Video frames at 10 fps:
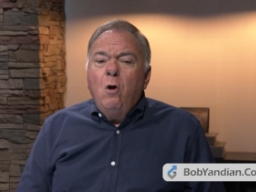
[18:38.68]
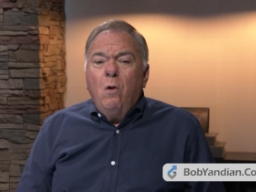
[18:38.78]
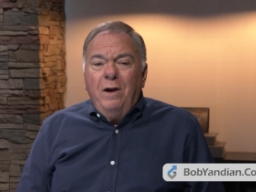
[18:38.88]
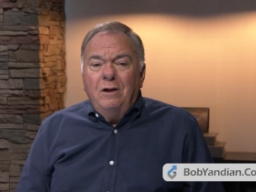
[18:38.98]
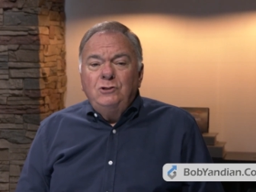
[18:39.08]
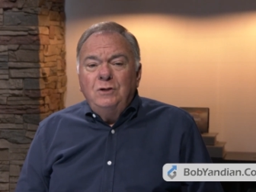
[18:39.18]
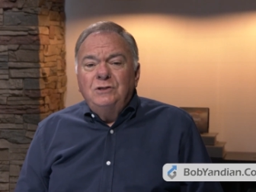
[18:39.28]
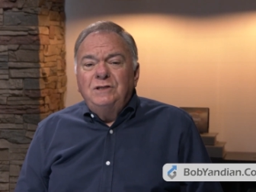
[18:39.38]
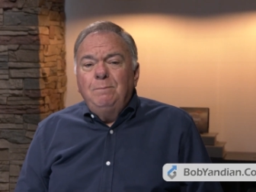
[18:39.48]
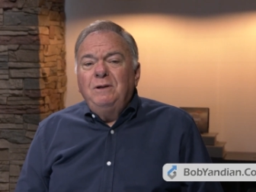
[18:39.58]
or else you can
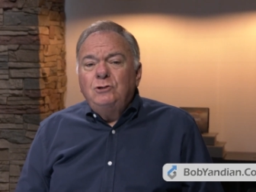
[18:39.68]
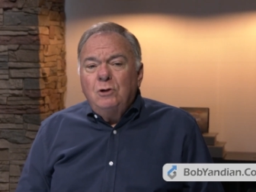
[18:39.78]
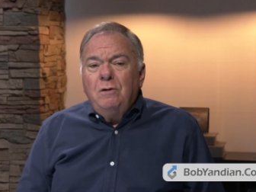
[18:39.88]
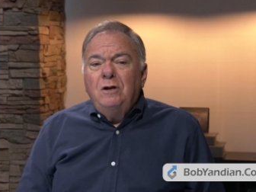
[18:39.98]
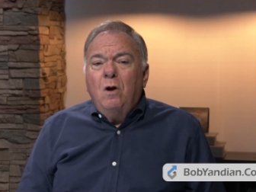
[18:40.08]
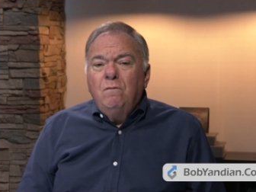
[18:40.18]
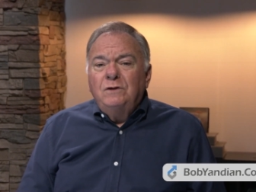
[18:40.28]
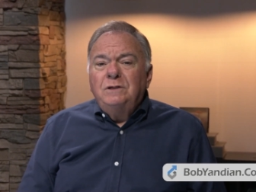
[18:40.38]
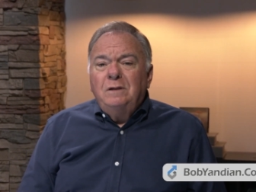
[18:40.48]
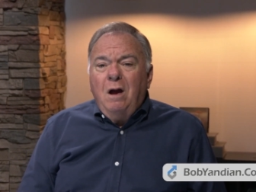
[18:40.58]
simply turn it over
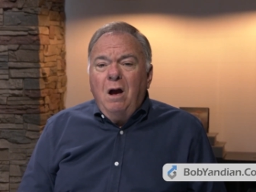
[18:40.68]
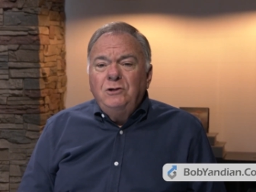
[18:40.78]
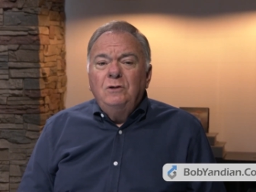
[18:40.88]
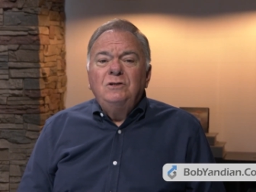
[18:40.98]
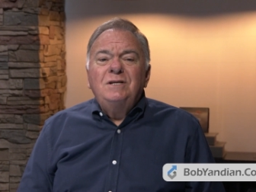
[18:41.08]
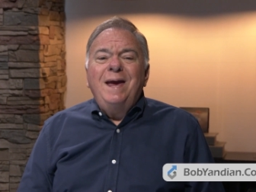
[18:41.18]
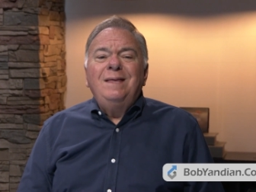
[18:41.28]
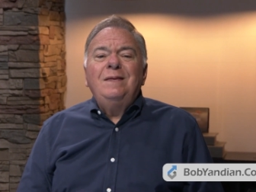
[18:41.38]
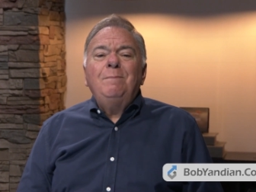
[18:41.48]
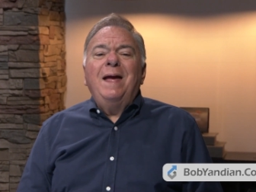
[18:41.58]
to God. You can
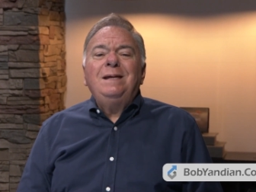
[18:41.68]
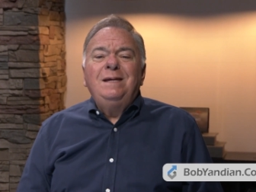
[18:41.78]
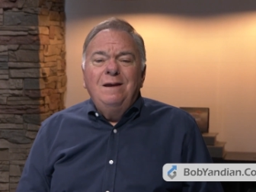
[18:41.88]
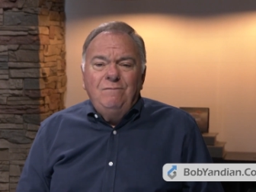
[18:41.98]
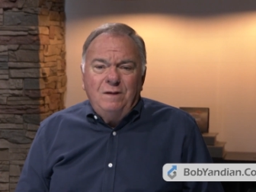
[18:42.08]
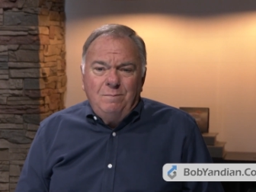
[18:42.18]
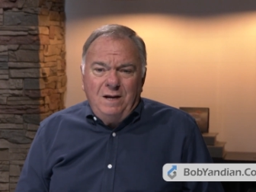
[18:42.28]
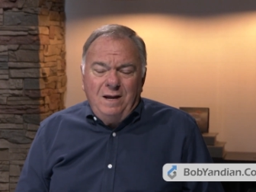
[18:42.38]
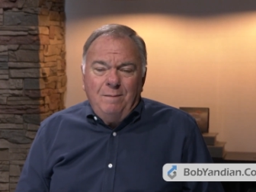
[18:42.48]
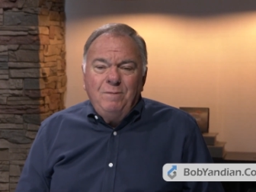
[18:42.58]
take them and give them to
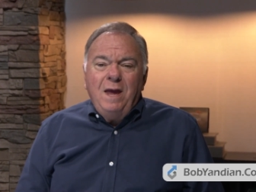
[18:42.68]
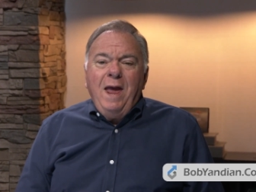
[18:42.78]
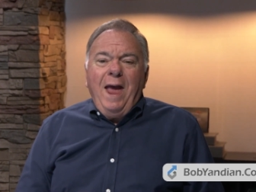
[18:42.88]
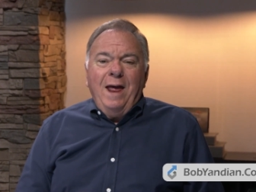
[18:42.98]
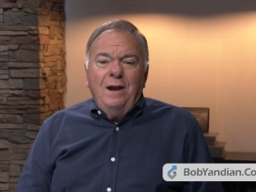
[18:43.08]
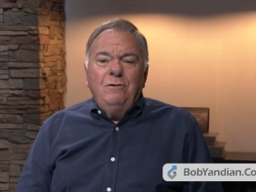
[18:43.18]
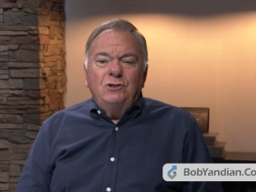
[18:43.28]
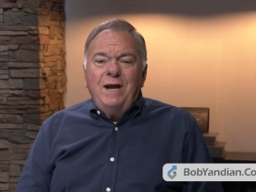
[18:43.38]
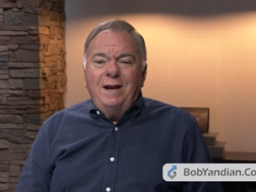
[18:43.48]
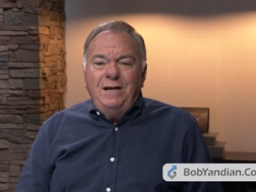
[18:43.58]
Him and
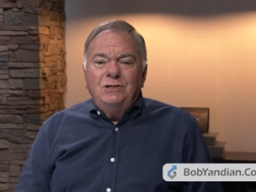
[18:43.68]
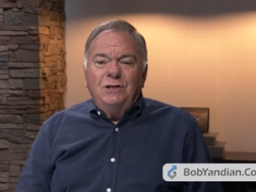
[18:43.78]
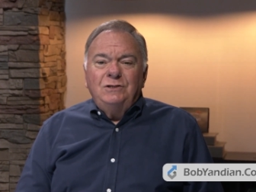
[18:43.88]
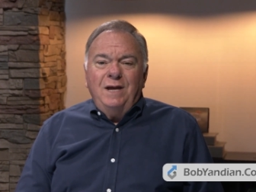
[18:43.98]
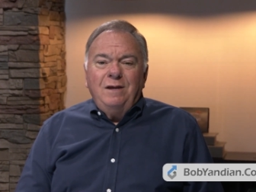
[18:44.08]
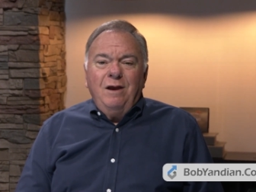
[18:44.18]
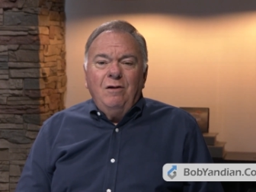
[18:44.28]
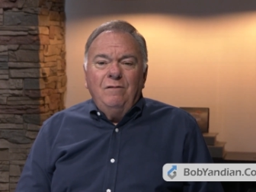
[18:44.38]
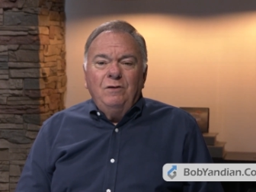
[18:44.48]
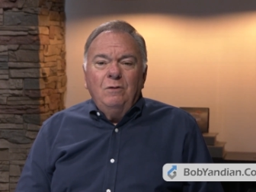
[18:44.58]
understand He's going to take
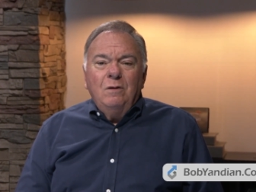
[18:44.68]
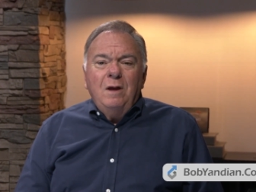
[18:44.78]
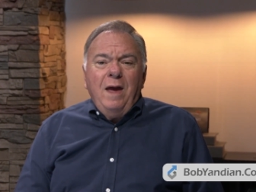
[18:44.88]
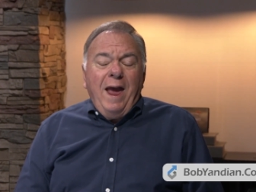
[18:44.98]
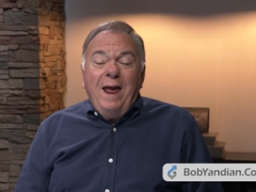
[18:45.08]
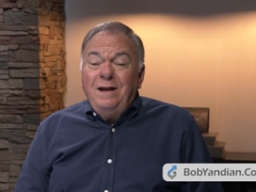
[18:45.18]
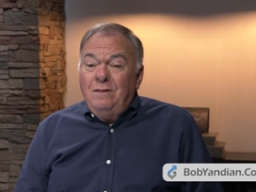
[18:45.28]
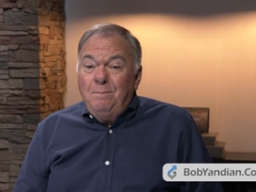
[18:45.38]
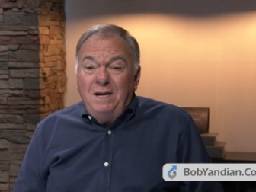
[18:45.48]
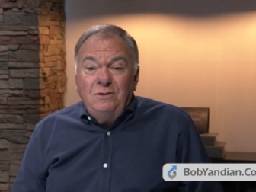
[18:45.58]
care of you. And in
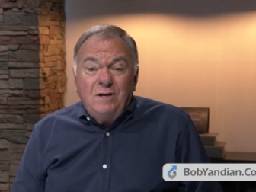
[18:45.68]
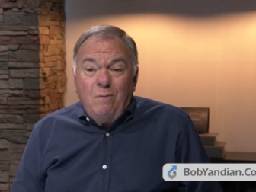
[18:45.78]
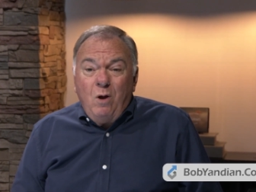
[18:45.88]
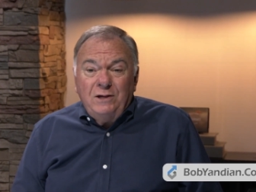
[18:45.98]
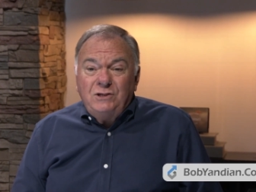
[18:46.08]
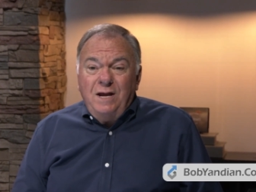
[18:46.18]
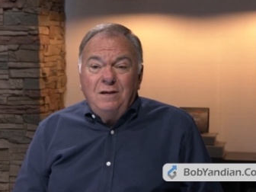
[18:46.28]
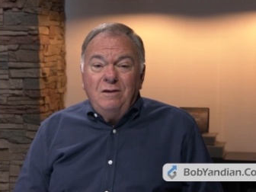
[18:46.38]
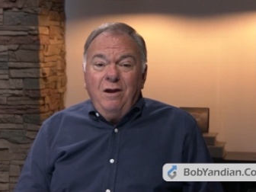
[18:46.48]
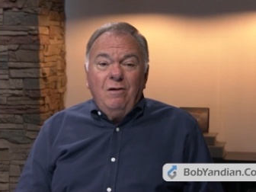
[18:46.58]
the meantime, while He's
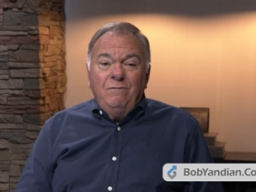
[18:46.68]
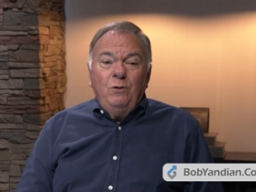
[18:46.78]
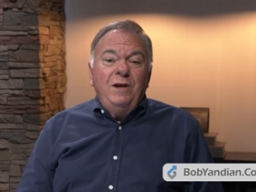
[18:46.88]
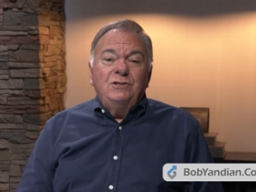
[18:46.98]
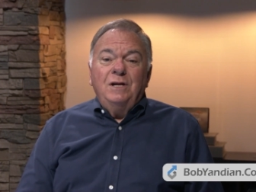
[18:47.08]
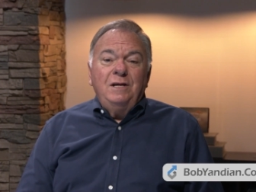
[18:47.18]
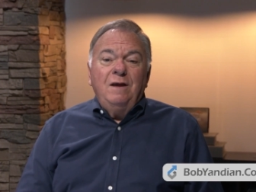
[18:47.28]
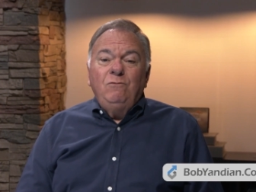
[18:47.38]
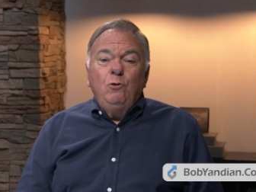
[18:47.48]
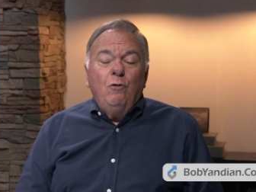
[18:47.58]
taking care of you, He's going to
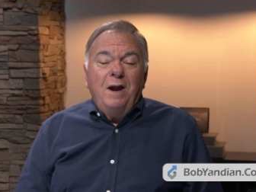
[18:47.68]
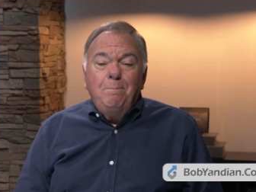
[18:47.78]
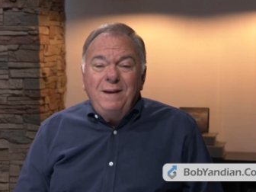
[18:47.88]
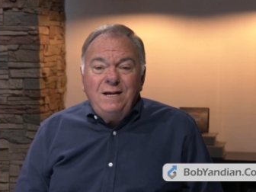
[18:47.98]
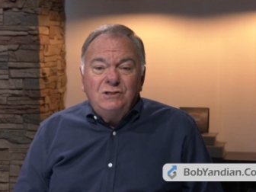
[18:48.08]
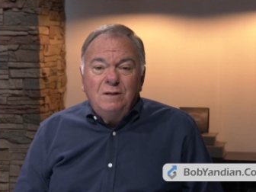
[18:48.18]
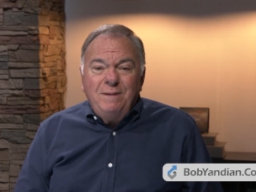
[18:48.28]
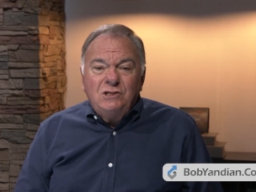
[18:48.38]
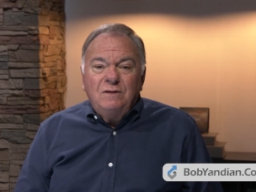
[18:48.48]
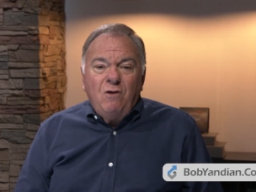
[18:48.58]
give you great peace in the
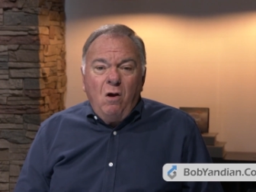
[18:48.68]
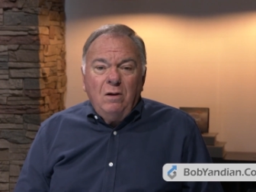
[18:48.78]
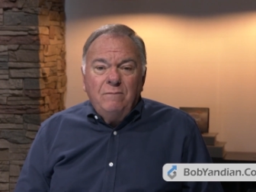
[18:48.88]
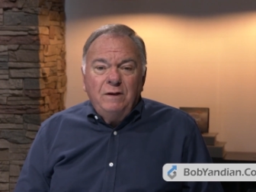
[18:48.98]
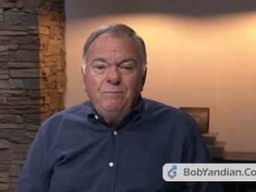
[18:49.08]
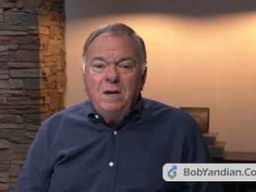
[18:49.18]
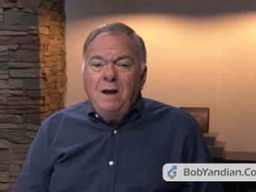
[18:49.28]
midst of all of it.